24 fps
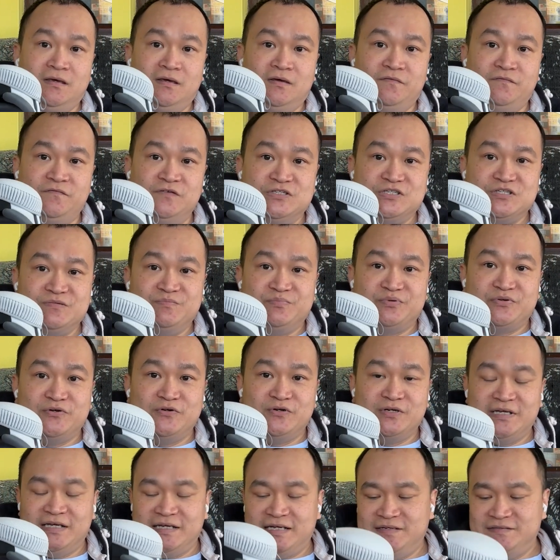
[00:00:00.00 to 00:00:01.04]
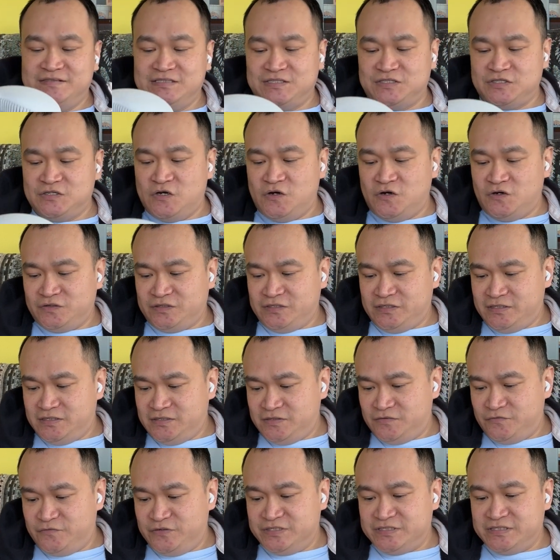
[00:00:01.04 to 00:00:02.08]
Vision Pro that I just got
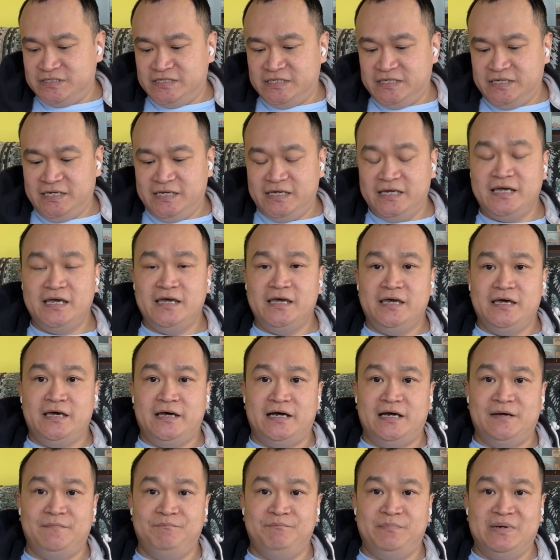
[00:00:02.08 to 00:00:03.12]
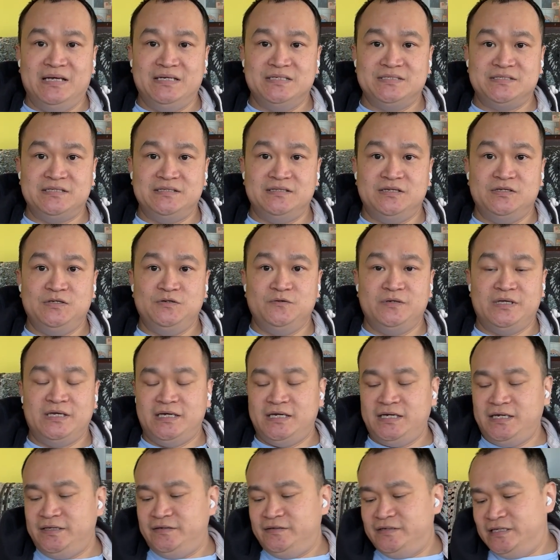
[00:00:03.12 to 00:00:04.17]
recently. I'm based in the UK
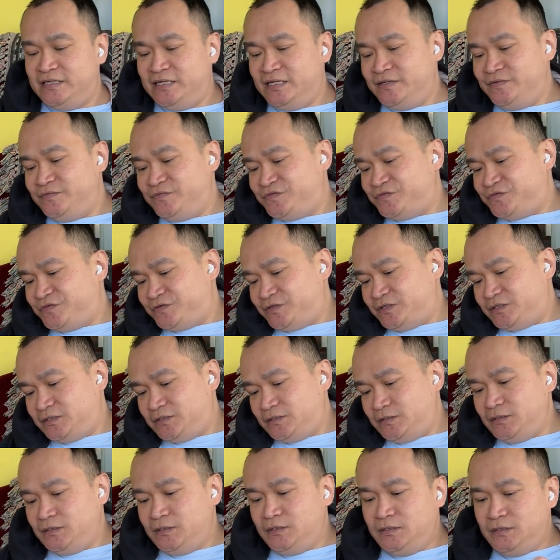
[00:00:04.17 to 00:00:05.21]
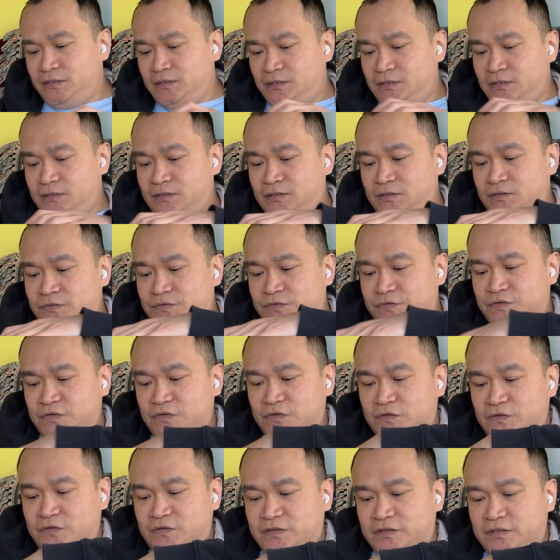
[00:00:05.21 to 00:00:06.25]
in Leeds.
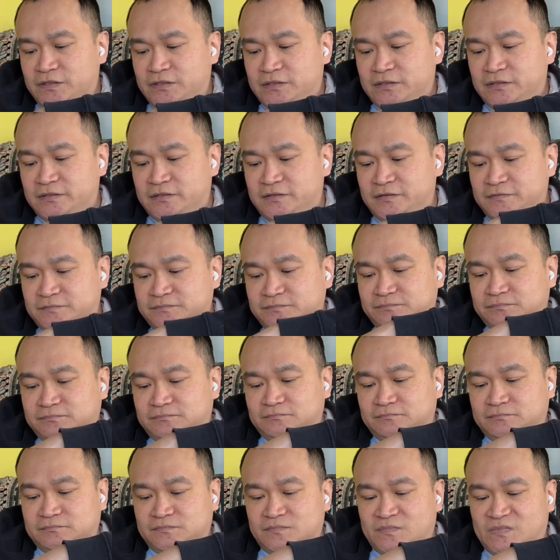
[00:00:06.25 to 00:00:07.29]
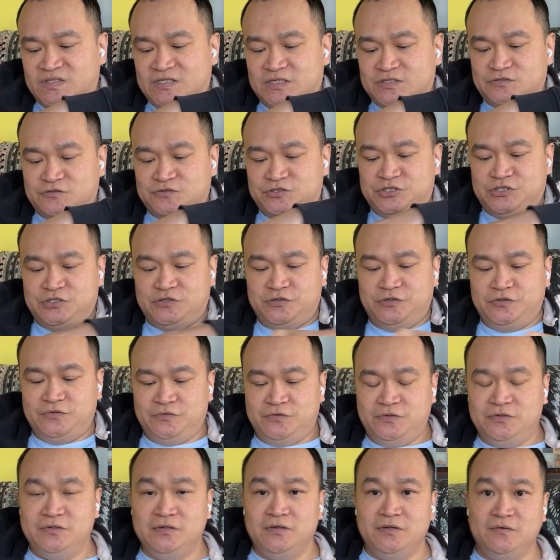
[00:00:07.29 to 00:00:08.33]
So just to show you
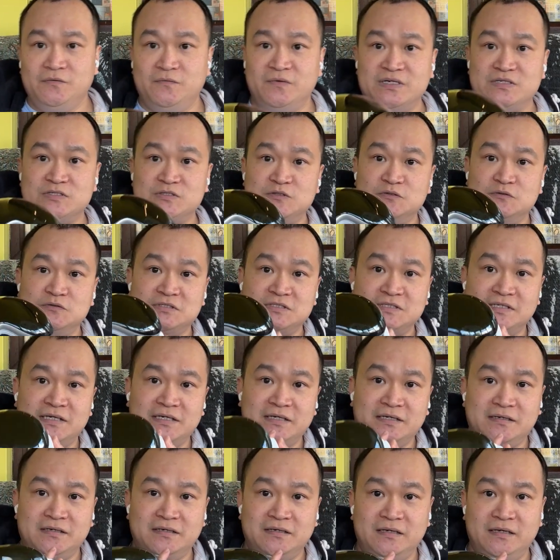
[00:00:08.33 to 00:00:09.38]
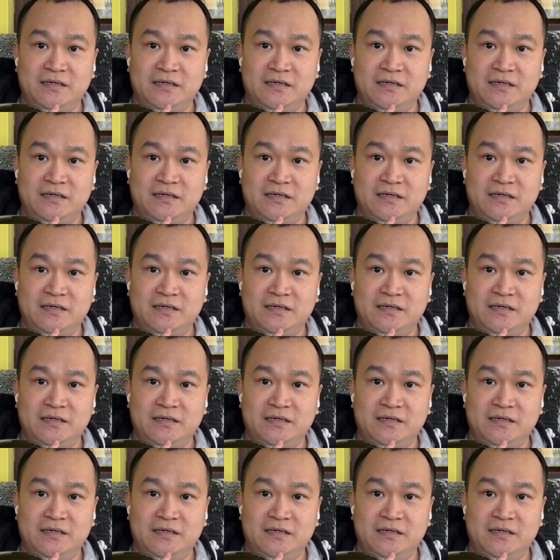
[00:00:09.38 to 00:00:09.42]
what it looks like.